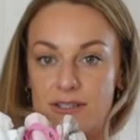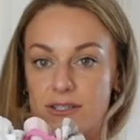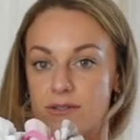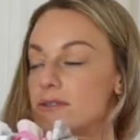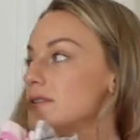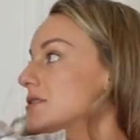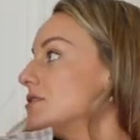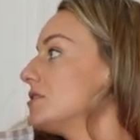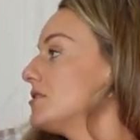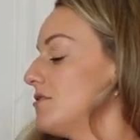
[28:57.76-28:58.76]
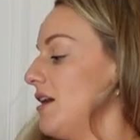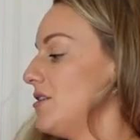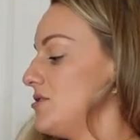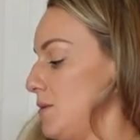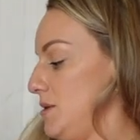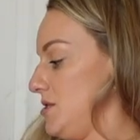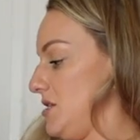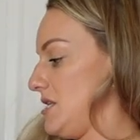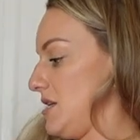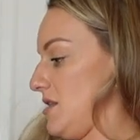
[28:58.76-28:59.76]
shorts, just straight on top of the
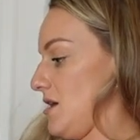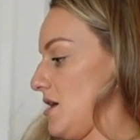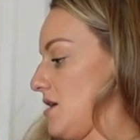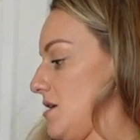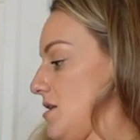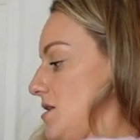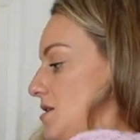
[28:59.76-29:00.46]
jeans, I think.